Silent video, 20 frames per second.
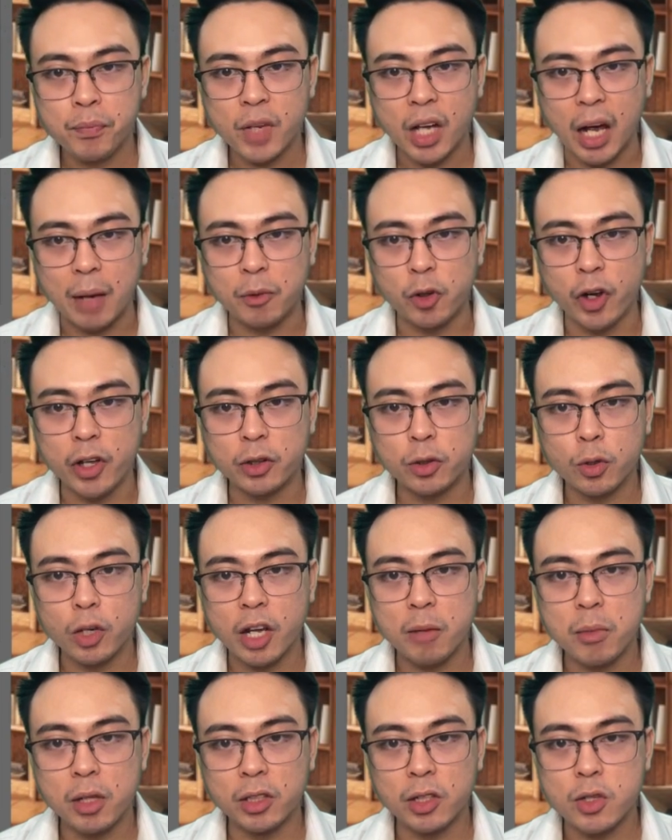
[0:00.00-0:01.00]
I'm going to
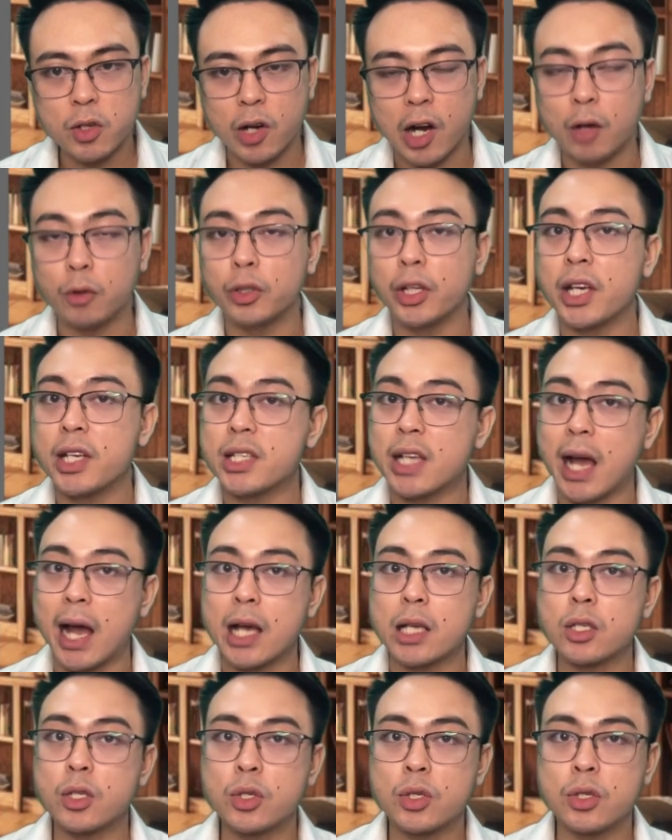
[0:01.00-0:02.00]
label the surroundings
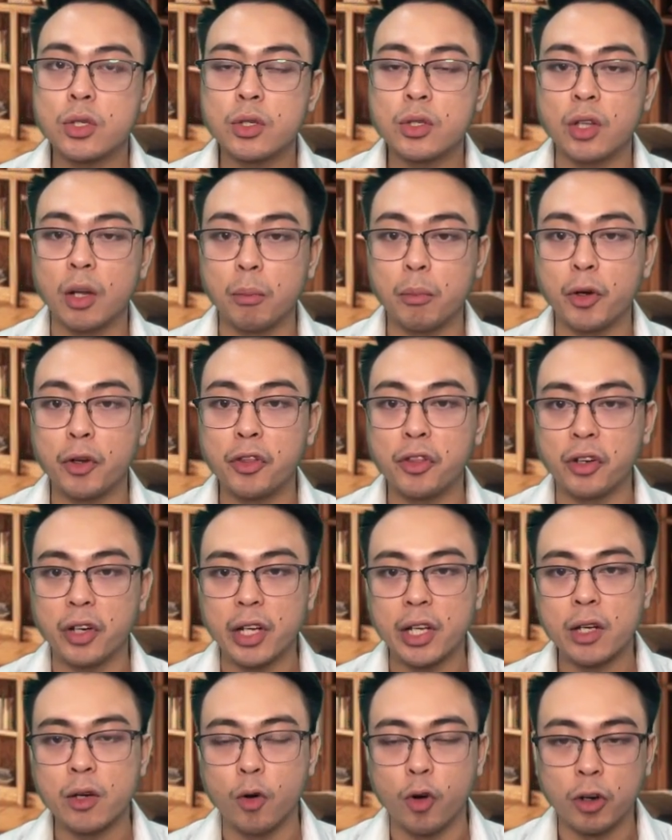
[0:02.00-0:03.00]
as number
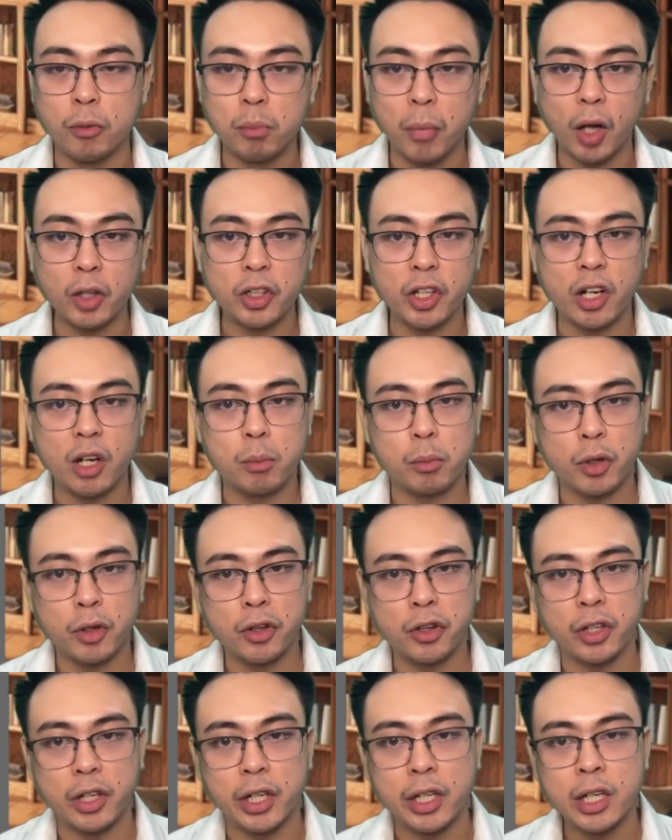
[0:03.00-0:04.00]
3, or body number
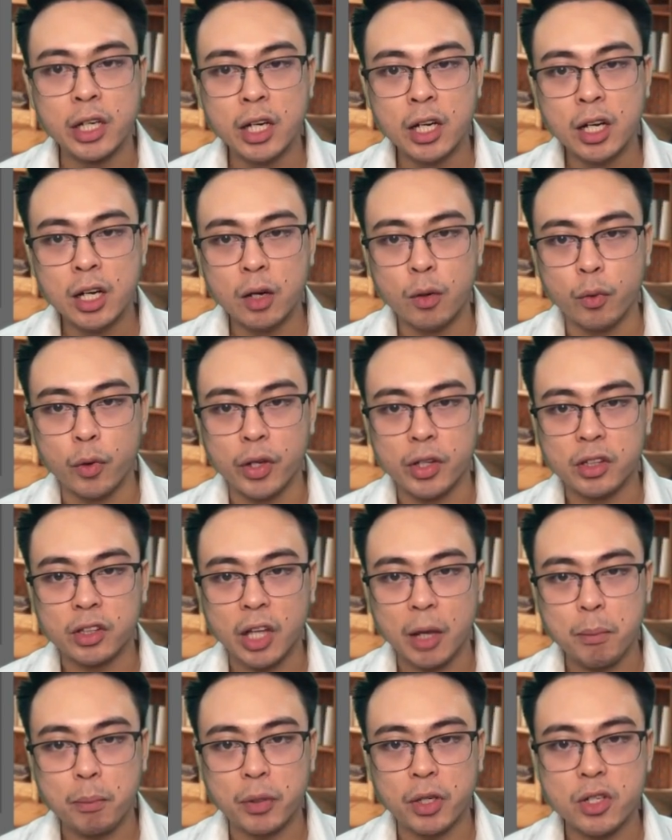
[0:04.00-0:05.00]
3, with
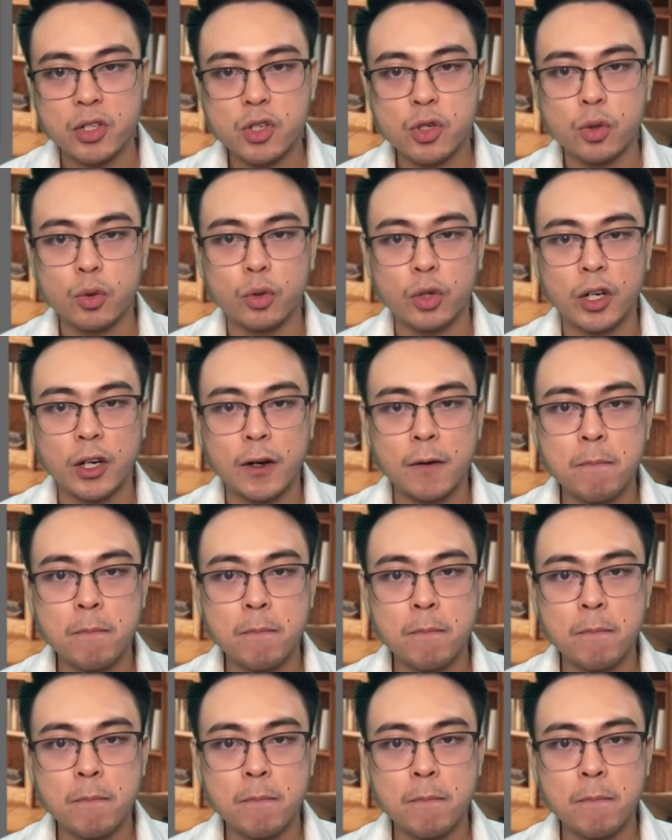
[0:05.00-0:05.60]
temperature